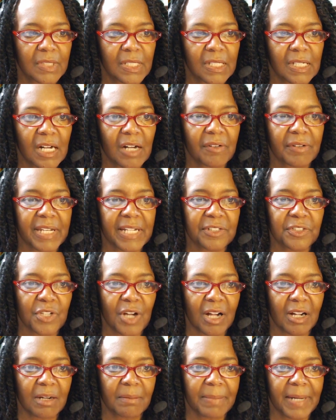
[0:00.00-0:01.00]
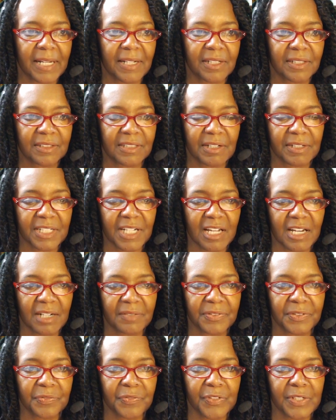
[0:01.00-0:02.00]
or oh, they talk about the cut off
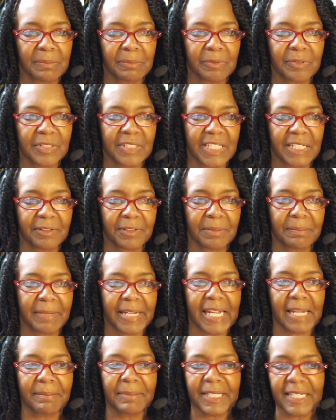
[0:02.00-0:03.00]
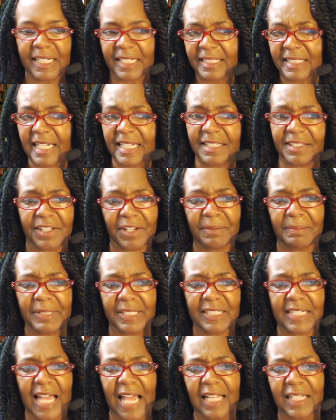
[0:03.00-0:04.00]
a friend but will stay with a man because that's their
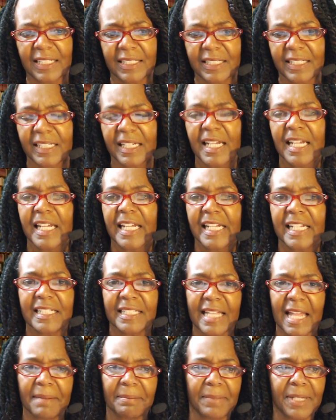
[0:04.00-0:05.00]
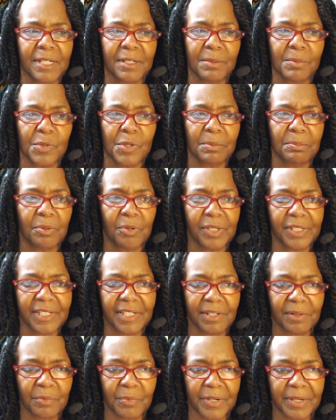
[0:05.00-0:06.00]
mentality is that men are more important
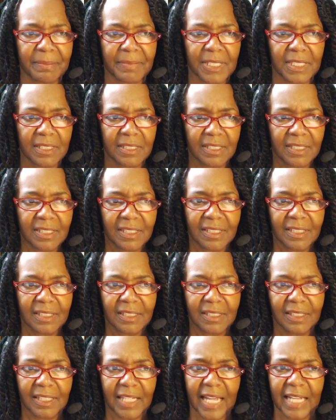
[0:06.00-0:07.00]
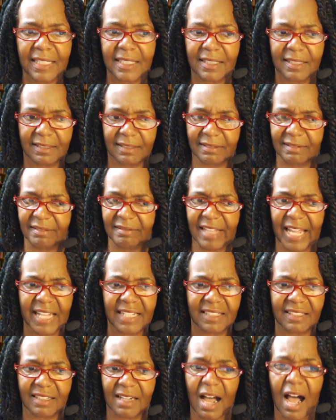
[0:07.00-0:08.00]
than women. That's
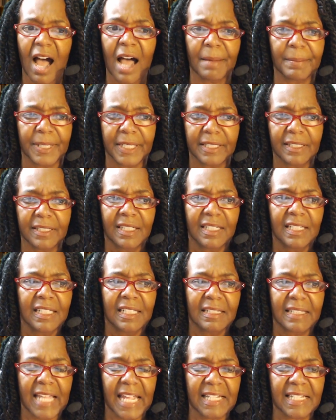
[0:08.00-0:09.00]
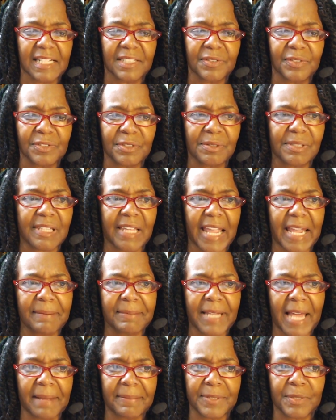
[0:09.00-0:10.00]
that's common. They that's what the same
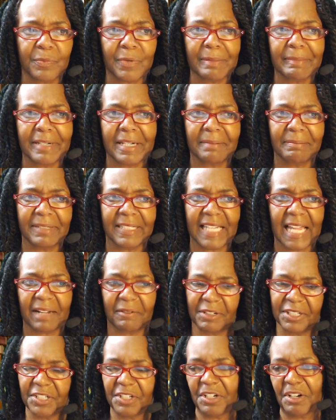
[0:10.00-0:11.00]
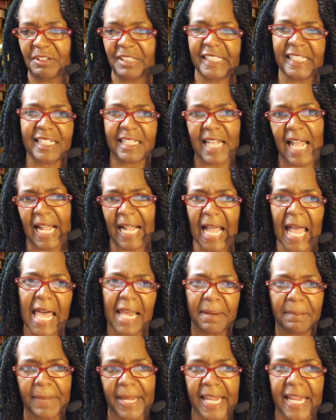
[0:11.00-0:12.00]
types of women that be like, well, you know, at least I got
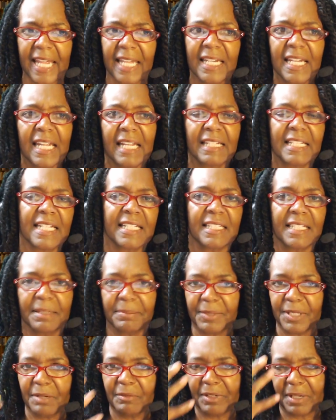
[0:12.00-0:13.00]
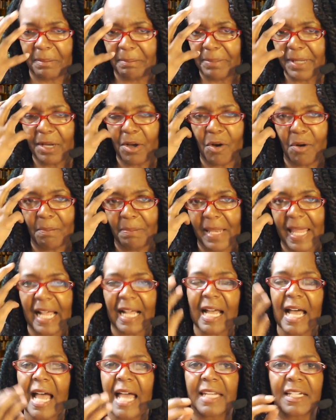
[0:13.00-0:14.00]
a man. They sit up there with a big old
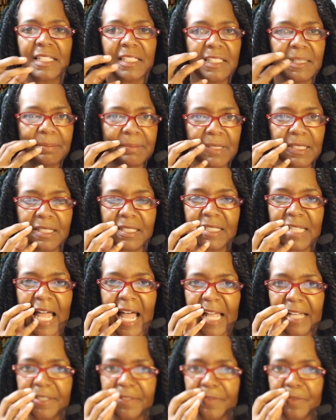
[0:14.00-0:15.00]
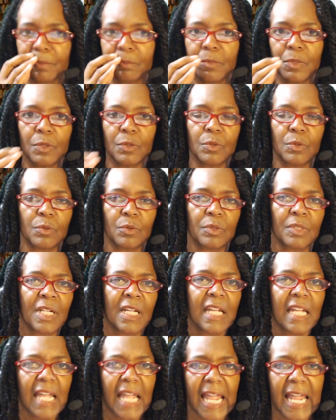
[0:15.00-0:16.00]
black eye and a lip the size of the moon,
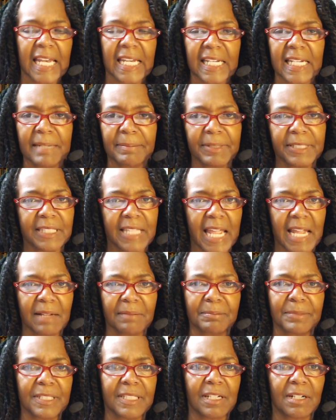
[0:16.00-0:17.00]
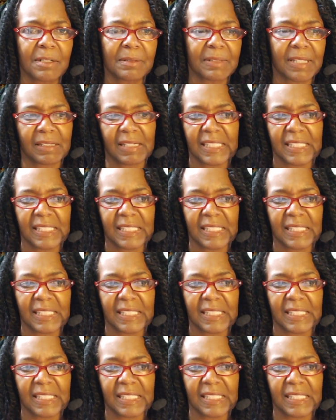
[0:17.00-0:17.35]
and then but they, you know, at